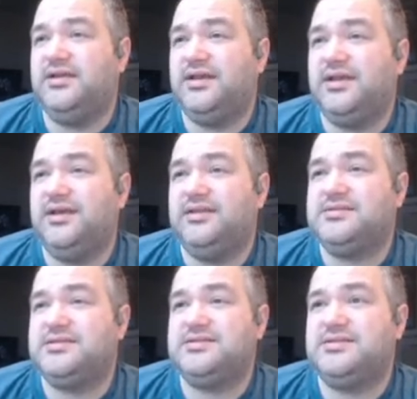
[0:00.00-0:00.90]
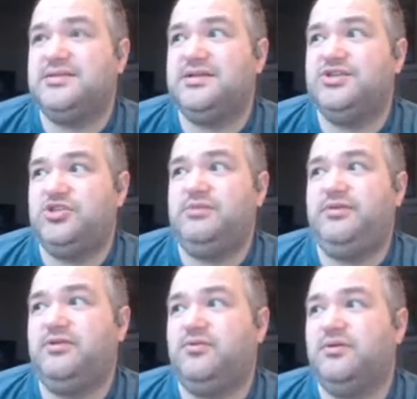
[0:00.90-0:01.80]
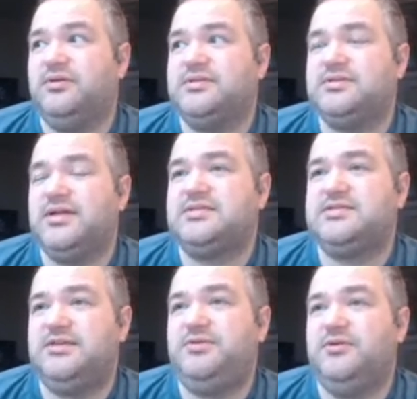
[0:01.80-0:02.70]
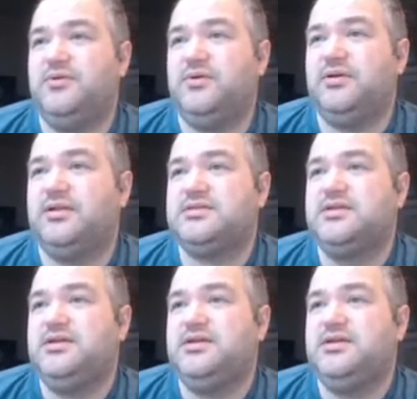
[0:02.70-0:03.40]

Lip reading: And again, this is in GPU coordinates, not CPU coordinates.